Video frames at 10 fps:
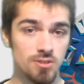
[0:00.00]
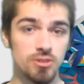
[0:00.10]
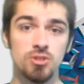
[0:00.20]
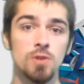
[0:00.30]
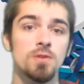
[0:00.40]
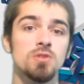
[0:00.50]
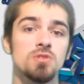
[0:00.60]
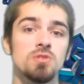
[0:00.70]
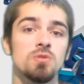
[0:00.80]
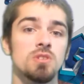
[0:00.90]
The
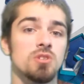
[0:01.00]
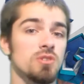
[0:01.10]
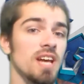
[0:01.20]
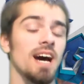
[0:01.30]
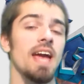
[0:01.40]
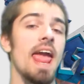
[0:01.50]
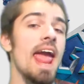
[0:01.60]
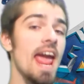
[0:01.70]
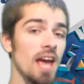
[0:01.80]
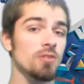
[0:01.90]
servers could not
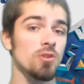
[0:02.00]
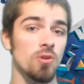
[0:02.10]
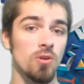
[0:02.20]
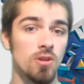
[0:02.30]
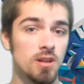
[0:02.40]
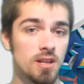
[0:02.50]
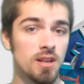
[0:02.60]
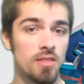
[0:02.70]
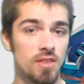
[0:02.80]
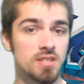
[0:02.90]
handle
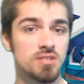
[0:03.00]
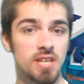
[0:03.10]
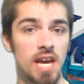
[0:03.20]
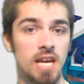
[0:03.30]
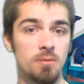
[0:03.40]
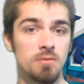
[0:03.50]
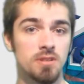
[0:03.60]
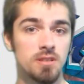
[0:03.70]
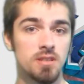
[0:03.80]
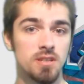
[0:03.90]
this
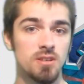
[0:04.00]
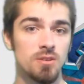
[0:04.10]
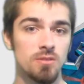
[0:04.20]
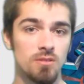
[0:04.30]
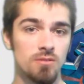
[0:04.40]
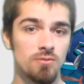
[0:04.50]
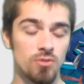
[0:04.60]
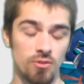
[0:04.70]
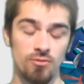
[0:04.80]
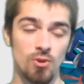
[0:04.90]
game
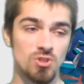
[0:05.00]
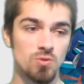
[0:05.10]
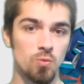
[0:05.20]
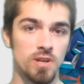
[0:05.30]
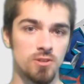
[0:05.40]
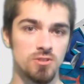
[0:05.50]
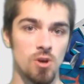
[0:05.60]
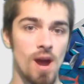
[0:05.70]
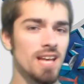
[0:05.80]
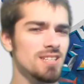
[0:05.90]
for the first week or
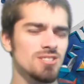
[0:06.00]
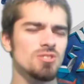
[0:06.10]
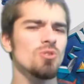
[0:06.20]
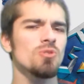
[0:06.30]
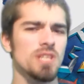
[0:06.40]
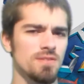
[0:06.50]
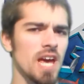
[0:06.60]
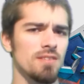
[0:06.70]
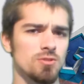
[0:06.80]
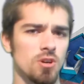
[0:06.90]
so, and it's still
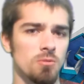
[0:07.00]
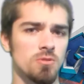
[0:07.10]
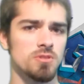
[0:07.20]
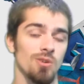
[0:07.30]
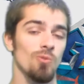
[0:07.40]
even having trouble,